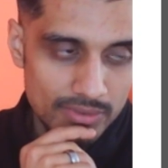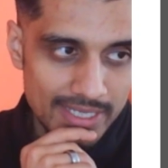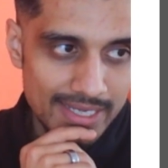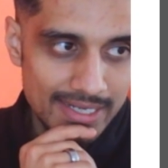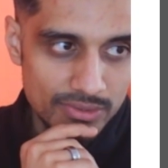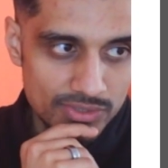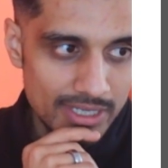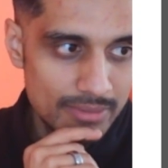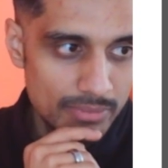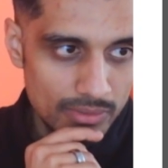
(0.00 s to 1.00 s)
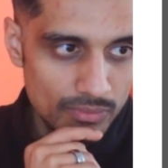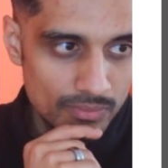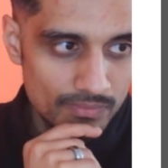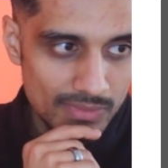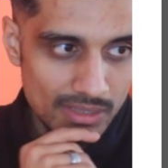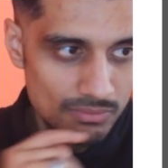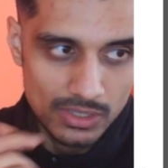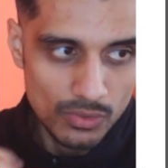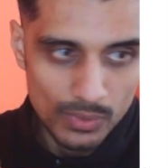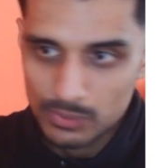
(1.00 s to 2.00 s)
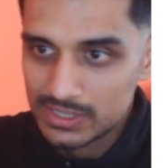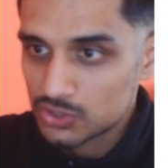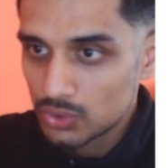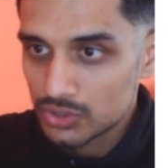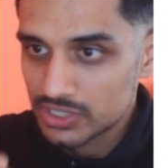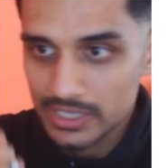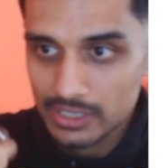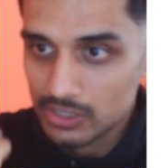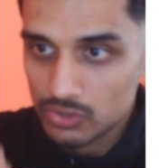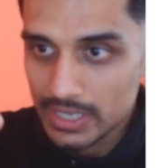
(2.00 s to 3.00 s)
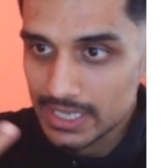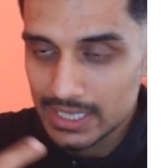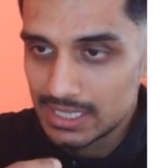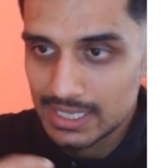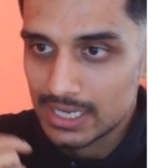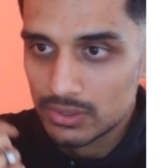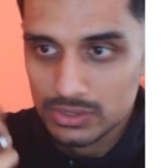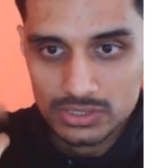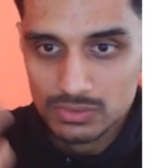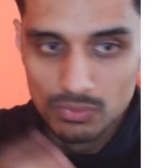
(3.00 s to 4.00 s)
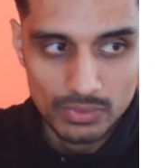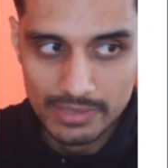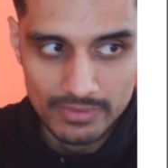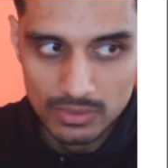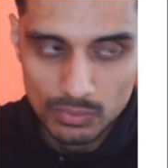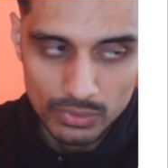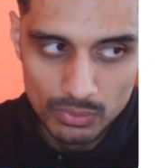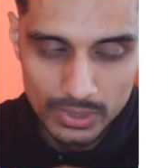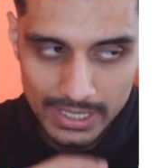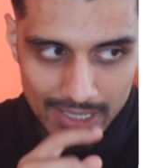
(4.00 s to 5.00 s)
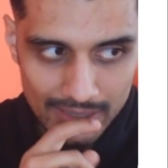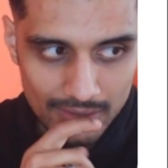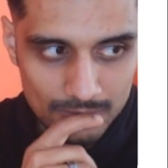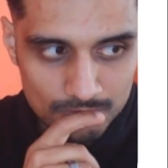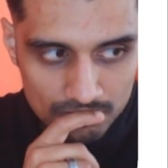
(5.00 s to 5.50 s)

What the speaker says: take a little time, but you know, whether we source it, create it in-house, whatever, we'll get that done.